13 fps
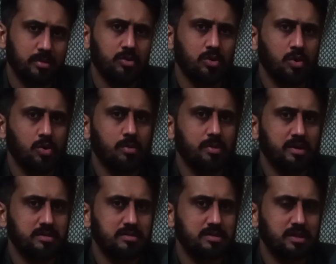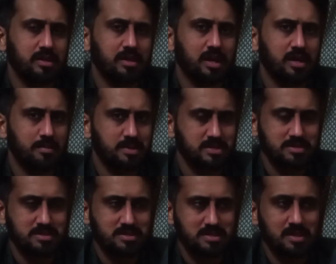glaucoma is an eye
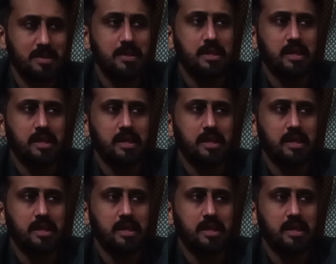emergency.